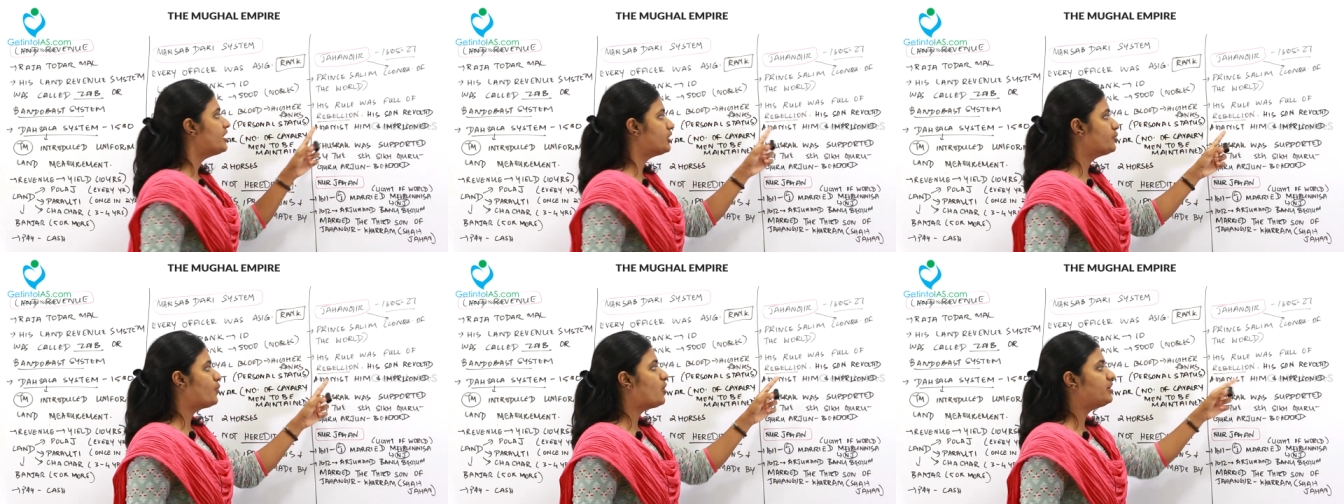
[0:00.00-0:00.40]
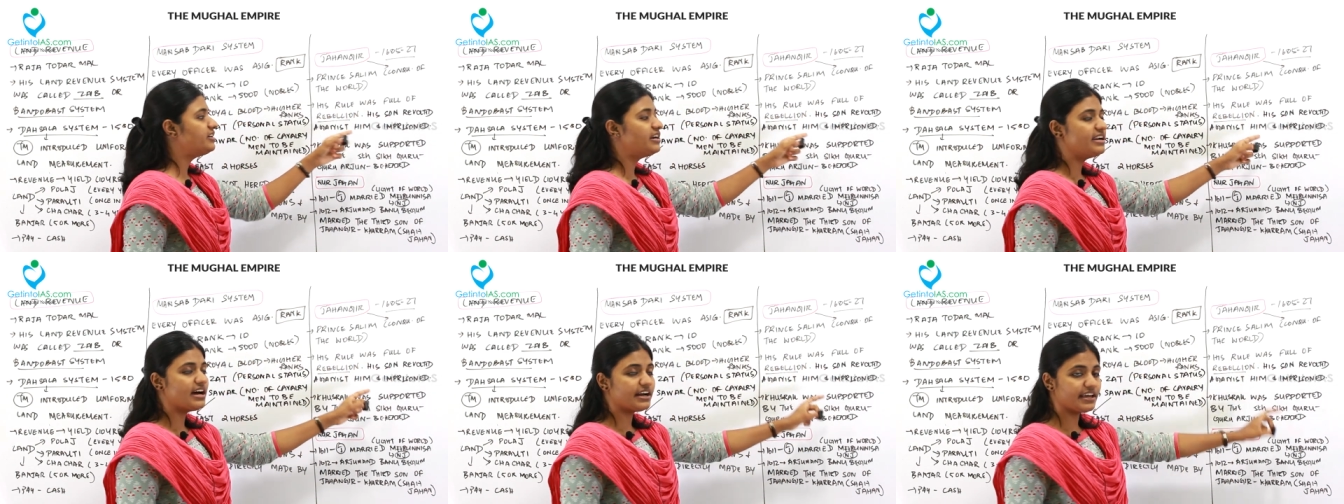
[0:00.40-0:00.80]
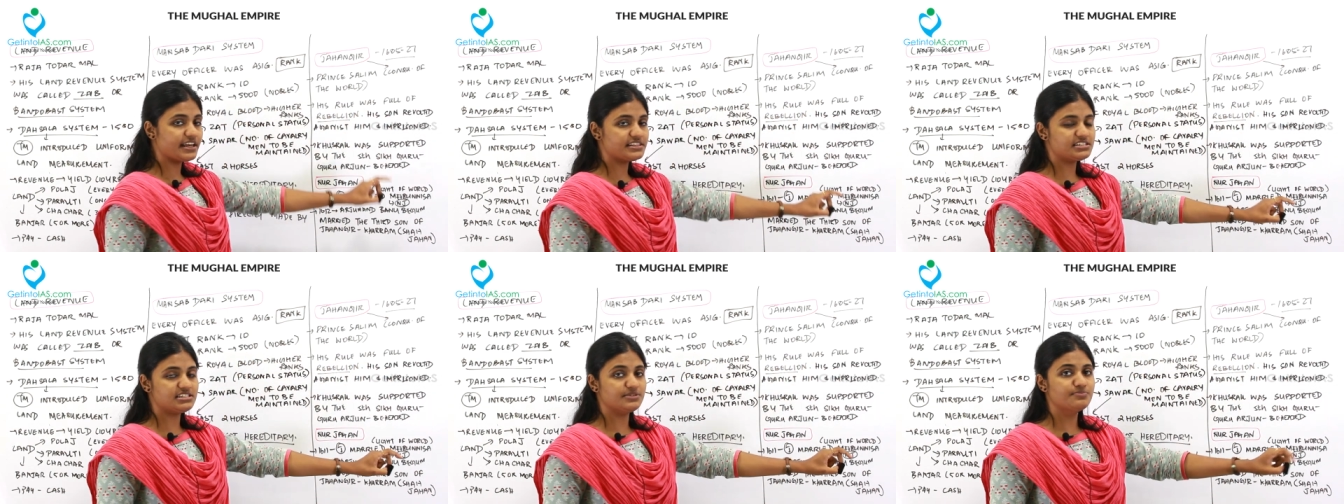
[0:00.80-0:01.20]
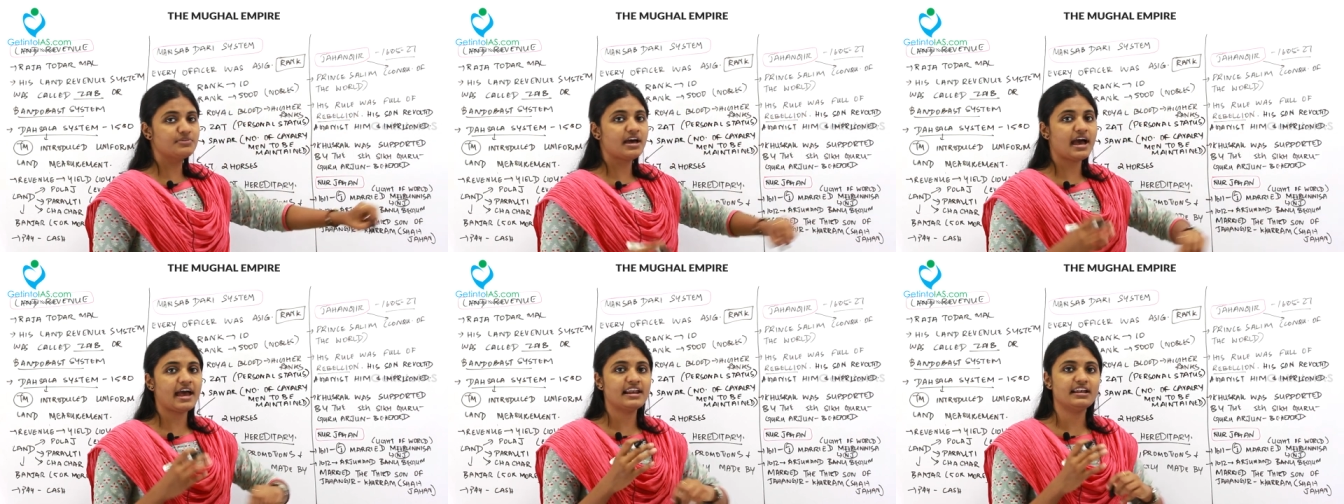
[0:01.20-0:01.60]
revolted against
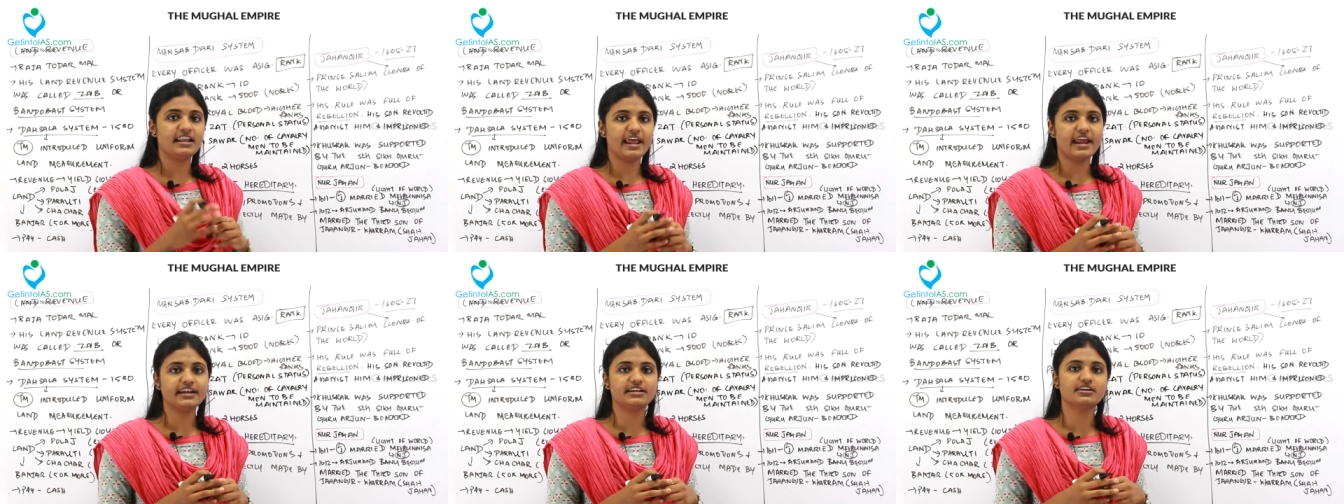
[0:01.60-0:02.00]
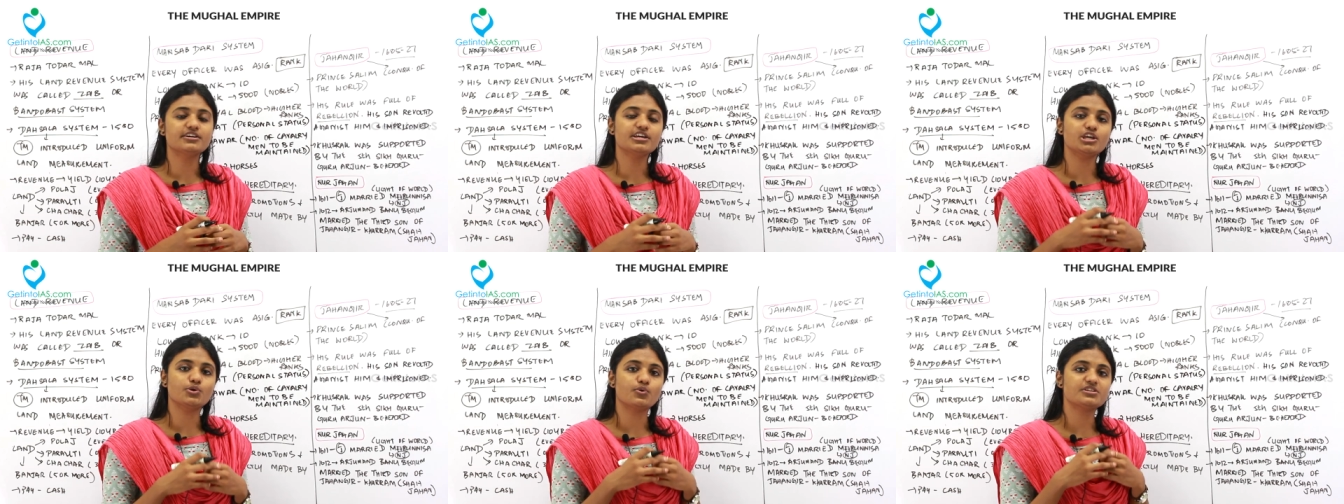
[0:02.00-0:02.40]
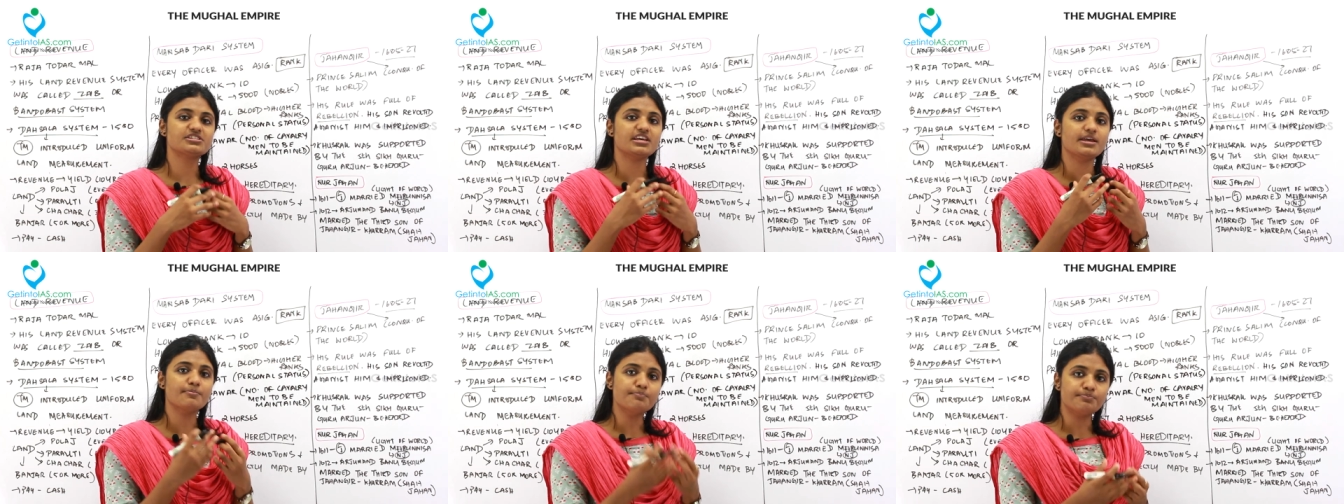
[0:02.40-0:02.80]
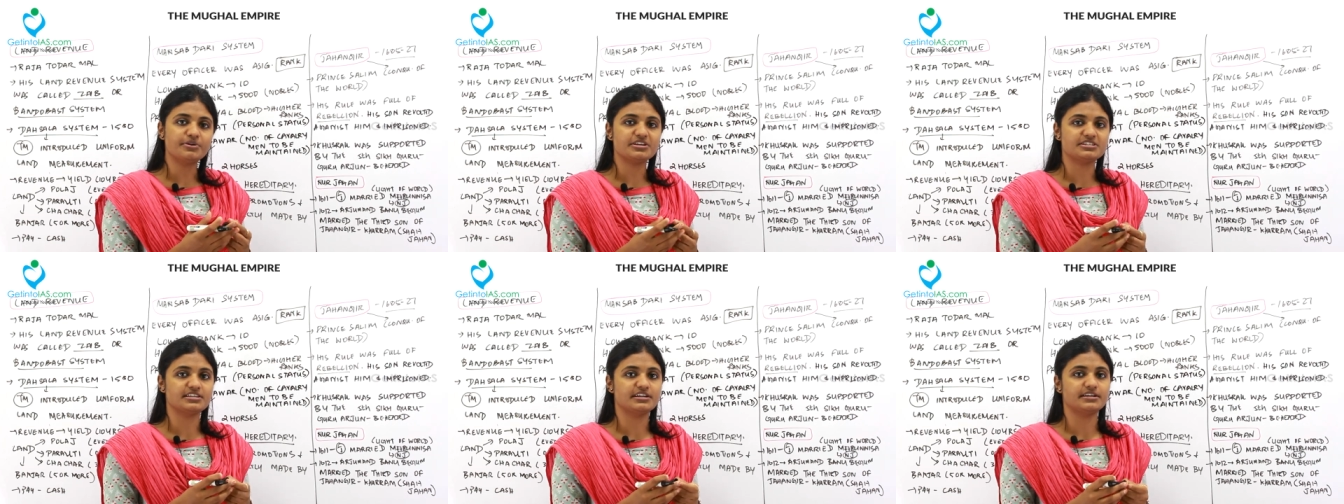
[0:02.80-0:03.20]
him and later he was
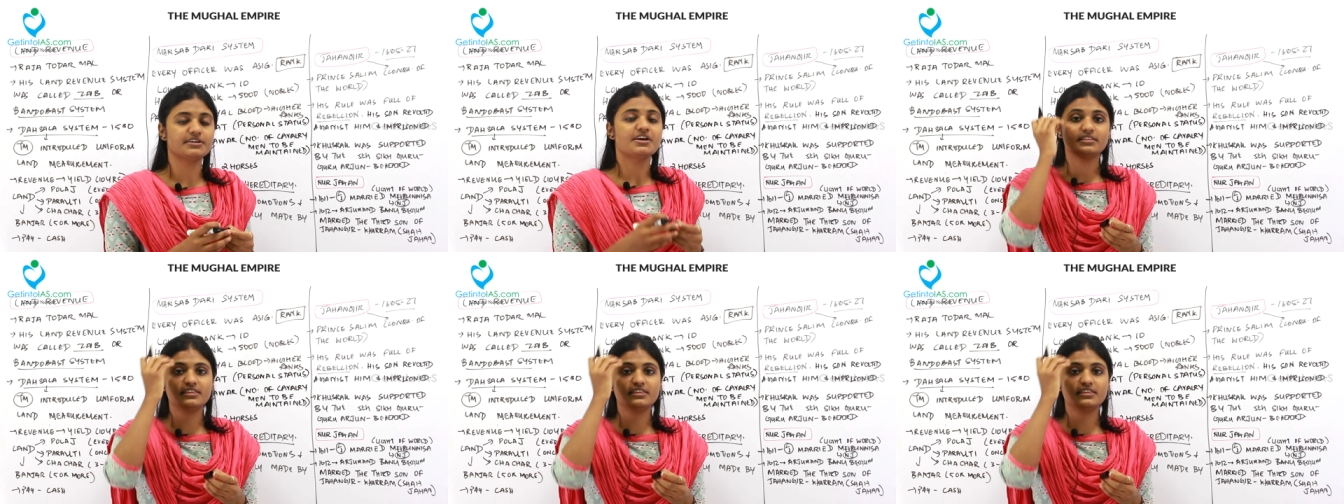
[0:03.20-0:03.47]
imprisoned.